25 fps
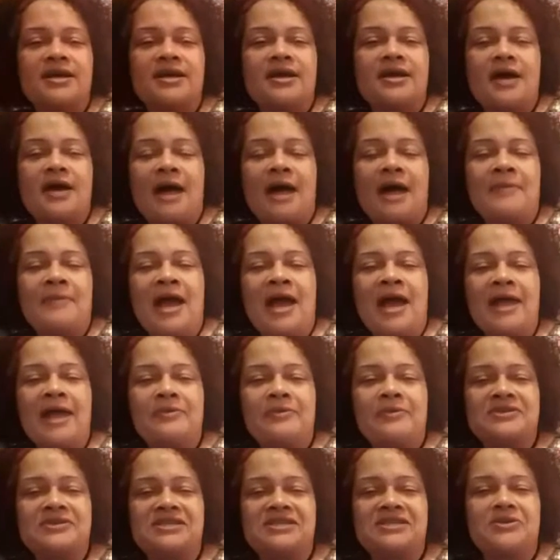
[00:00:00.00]
I'm not
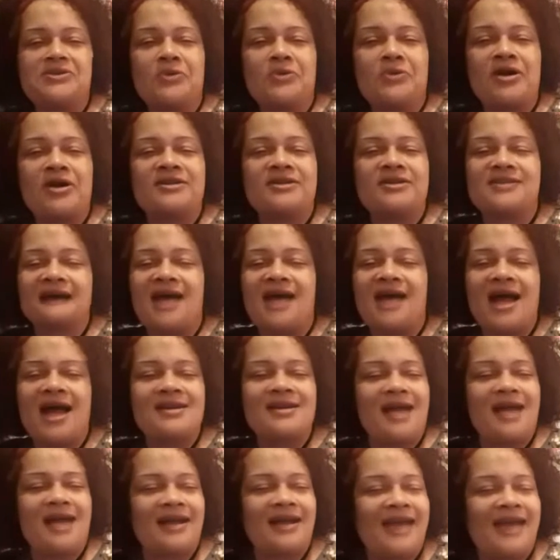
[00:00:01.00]
able to see the words.
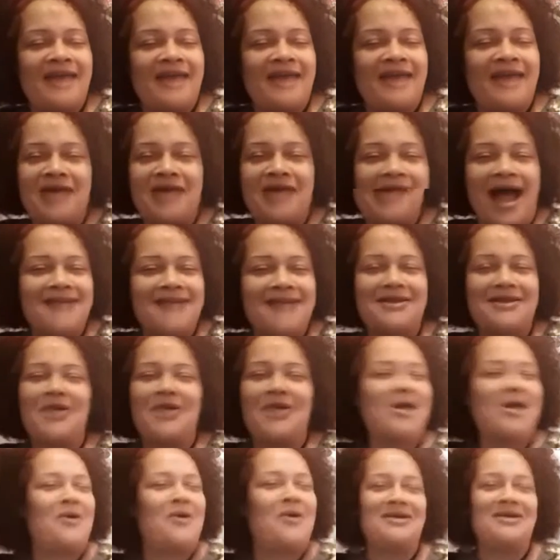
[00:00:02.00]
I
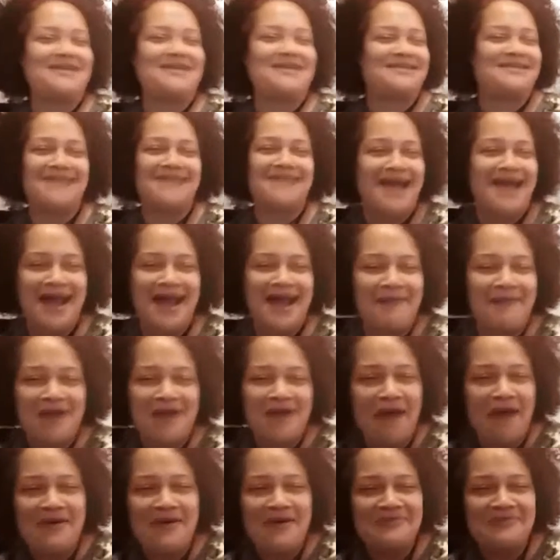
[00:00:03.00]
don't know what to say. I'm
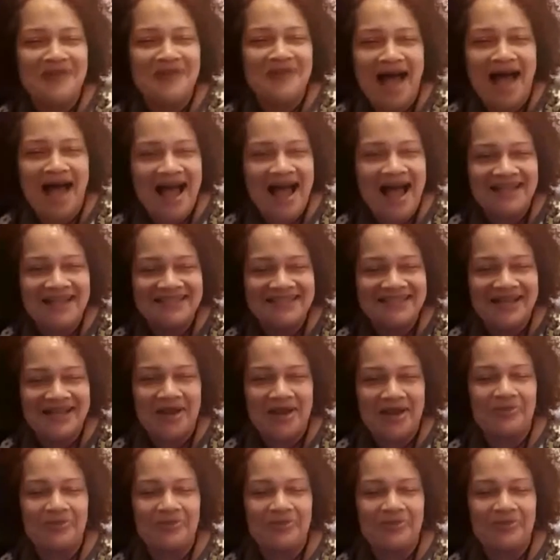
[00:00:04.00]
going blind here, but